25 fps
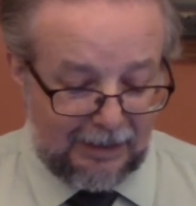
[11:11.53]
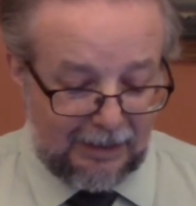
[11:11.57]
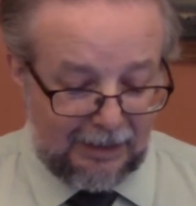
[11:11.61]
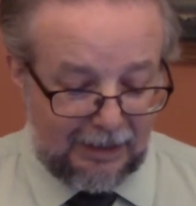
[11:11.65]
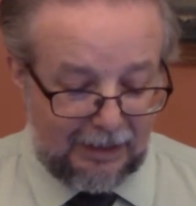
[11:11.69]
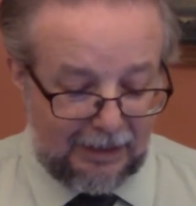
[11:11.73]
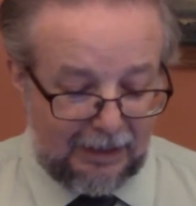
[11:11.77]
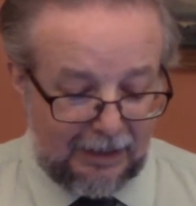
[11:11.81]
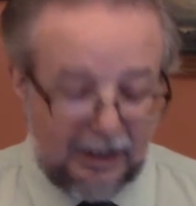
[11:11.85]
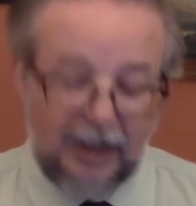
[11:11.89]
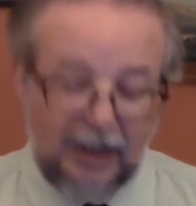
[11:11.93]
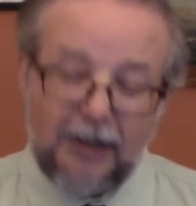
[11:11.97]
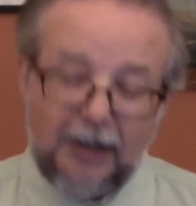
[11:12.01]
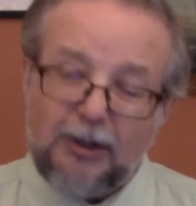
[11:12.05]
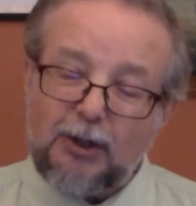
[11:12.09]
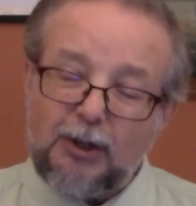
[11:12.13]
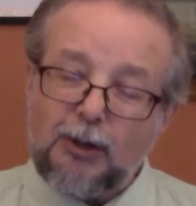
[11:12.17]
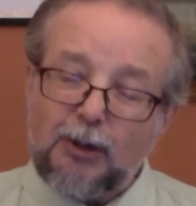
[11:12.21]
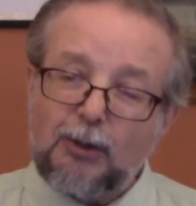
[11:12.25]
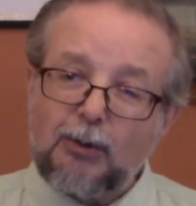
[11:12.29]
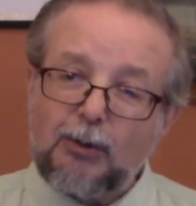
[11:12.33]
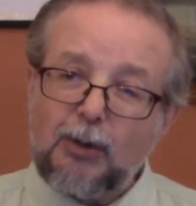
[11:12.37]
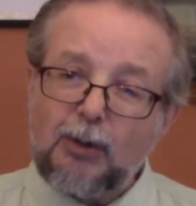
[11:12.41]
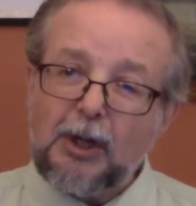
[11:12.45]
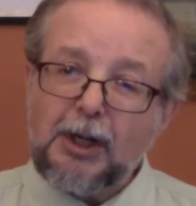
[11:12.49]
It's a
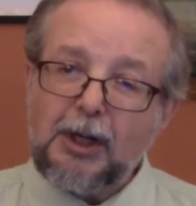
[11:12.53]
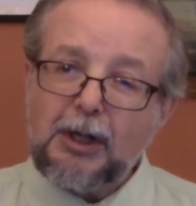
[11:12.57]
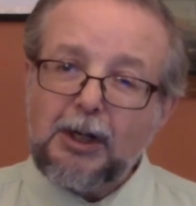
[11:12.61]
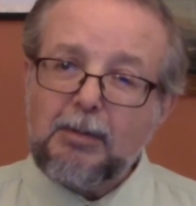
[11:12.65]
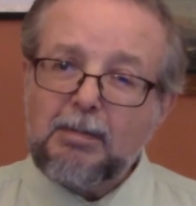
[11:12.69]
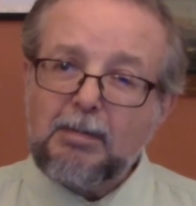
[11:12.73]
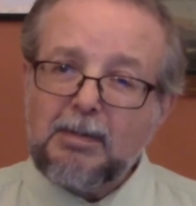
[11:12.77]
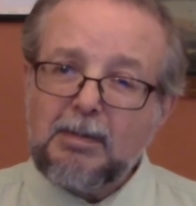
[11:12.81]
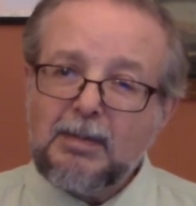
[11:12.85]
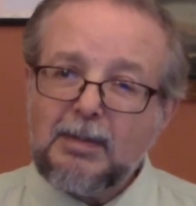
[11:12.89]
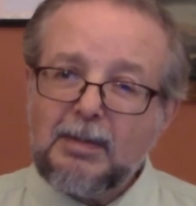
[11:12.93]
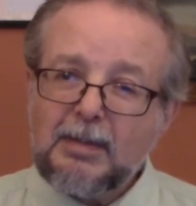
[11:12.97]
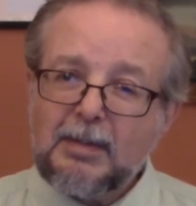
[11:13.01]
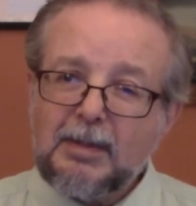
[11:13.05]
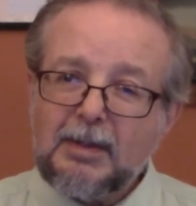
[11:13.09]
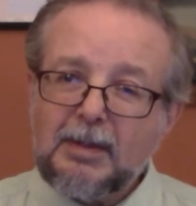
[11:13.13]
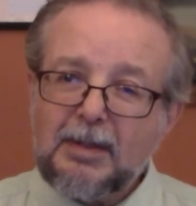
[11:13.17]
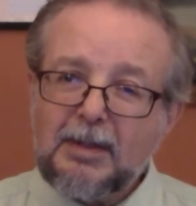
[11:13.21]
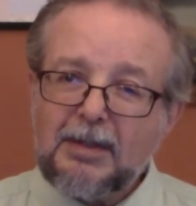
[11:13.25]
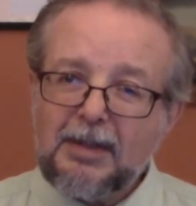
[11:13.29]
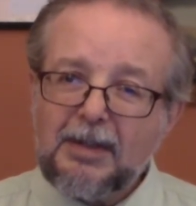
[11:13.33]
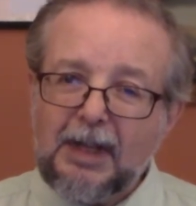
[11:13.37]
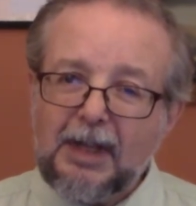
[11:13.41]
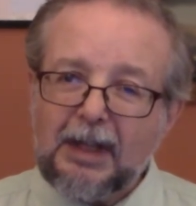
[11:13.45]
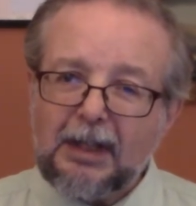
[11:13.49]
dream
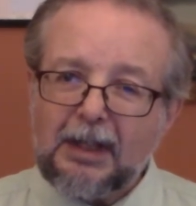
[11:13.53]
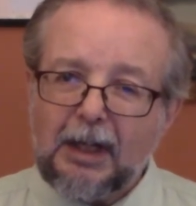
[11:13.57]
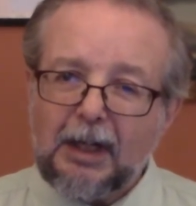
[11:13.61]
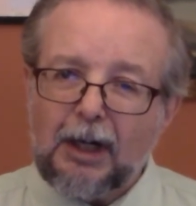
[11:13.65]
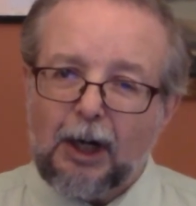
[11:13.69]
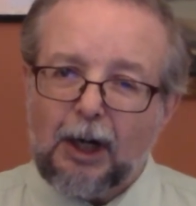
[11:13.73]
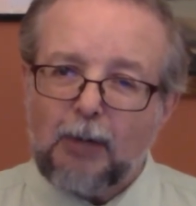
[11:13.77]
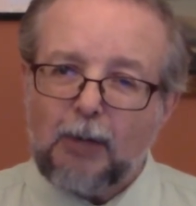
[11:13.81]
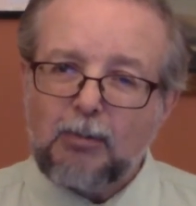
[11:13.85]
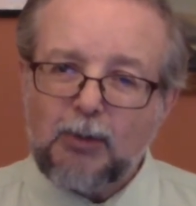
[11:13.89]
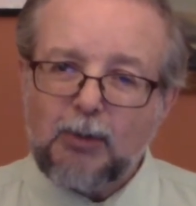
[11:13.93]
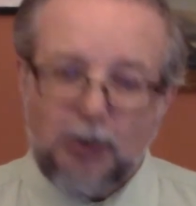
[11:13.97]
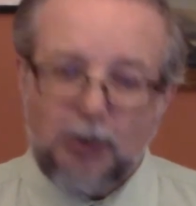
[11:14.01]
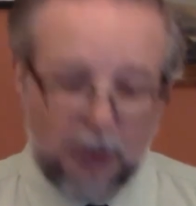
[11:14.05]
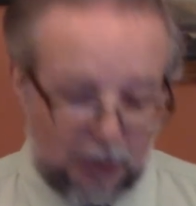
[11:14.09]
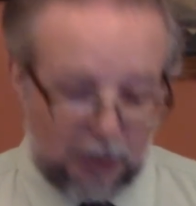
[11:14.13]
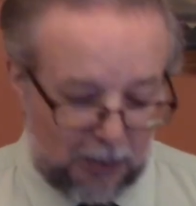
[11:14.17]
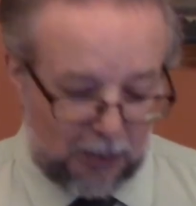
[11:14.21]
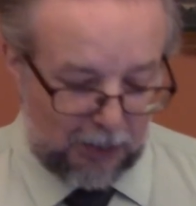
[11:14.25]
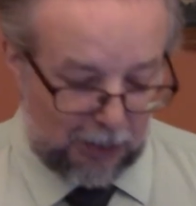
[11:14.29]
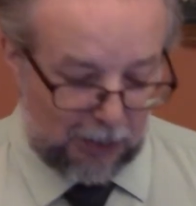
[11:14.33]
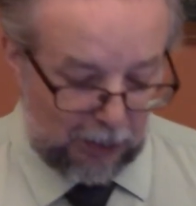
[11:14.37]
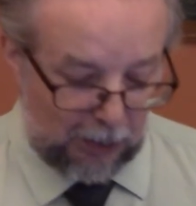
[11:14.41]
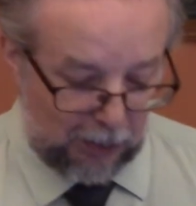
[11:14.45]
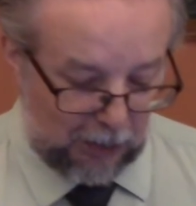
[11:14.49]
that comes
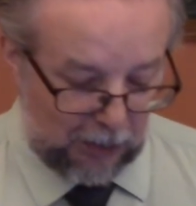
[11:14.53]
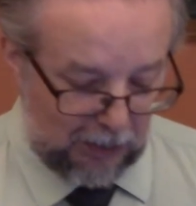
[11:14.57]
true.